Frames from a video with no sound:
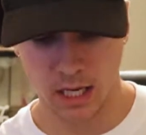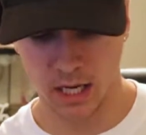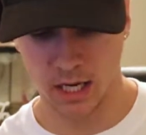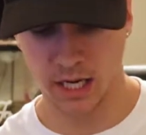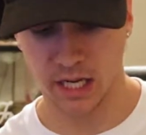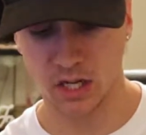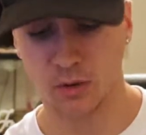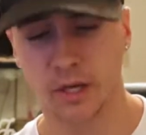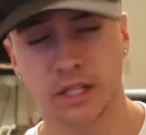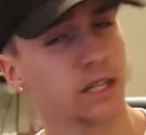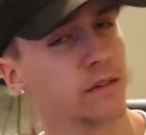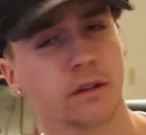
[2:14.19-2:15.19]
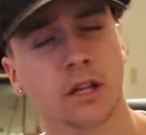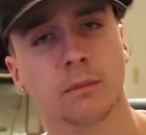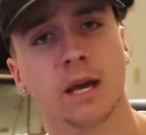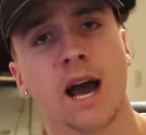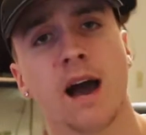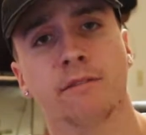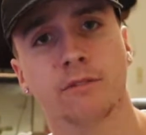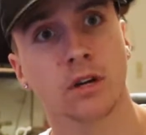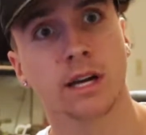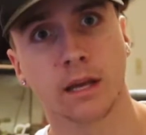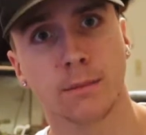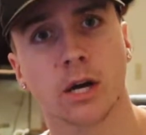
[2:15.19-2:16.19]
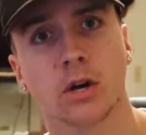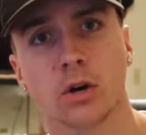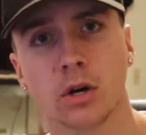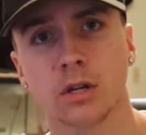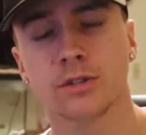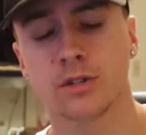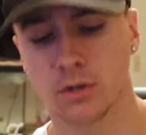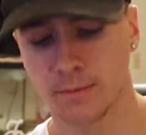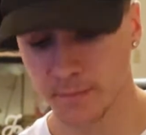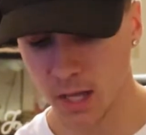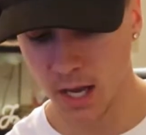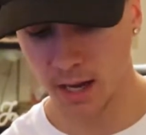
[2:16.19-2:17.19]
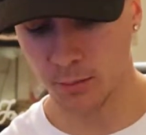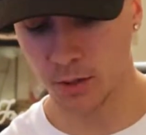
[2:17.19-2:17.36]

I know it'll definitely be after I get my car, so I